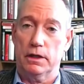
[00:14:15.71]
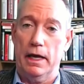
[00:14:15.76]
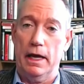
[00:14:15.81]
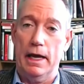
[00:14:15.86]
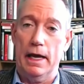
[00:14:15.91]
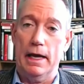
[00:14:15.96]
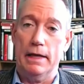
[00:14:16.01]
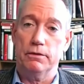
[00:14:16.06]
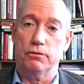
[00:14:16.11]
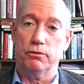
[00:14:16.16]

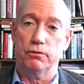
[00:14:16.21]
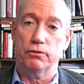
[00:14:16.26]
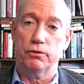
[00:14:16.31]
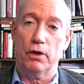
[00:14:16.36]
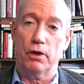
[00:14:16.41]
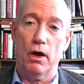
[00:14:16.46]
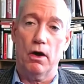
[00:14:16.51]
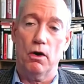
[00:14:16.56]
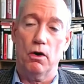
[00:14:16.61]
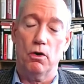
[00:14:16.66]
And
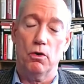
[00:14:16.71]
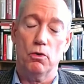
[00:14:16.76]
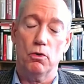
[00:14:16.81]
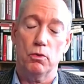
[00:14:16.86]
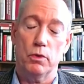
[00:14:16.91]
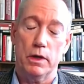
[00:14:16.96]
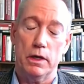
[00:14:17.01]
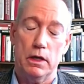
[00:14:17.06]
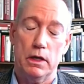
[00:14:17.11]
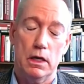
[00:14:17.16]

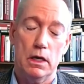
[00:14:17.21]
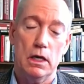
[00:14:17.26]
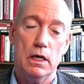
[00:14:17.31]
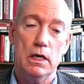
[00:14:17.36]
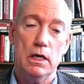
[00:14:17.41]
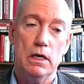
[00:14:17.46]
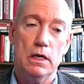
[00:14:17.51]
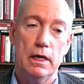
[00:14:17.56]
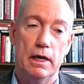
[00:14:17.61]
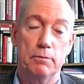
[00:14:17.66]
so
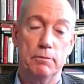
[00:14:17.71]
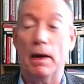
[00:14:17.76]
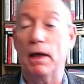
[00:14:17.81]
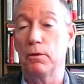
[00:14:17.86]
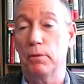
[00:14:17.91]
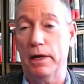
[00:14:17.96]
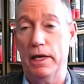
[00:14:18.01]
by